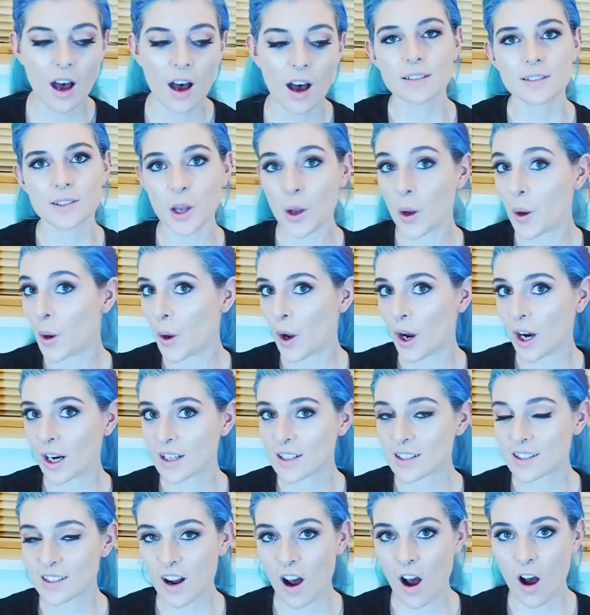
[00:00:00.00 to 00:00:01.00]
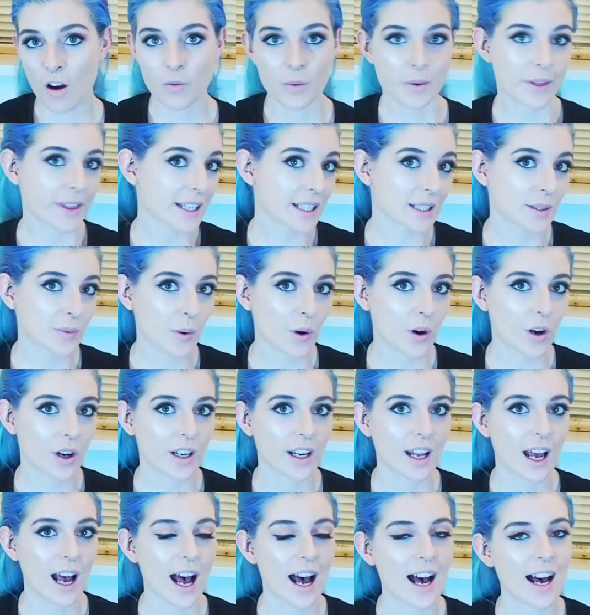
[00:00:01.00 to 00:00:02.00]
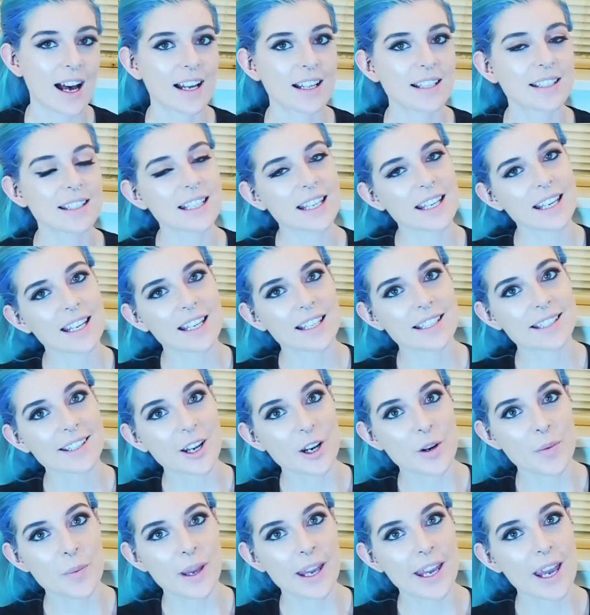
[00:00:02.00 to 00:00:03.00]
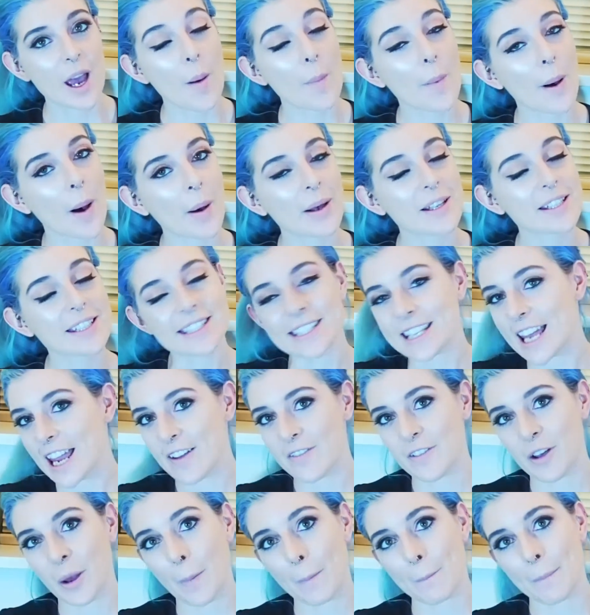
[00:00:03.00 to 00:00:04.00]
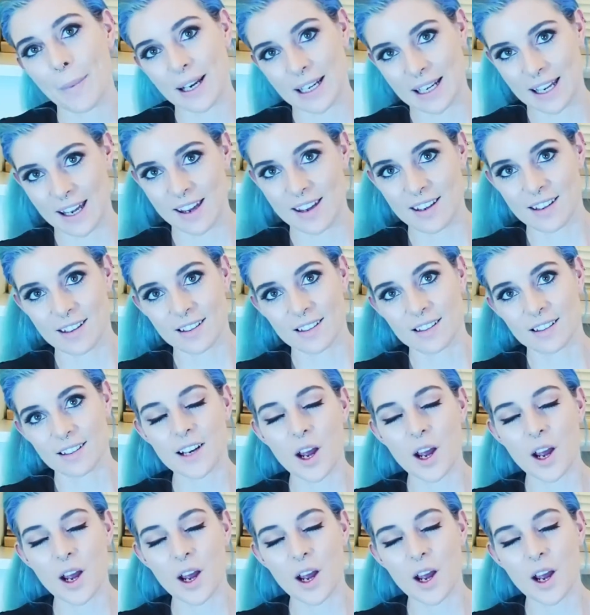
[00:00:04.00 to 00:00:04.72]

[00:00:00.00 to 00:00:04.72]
So I'm going to start off with this one, and it is going to be about saving money.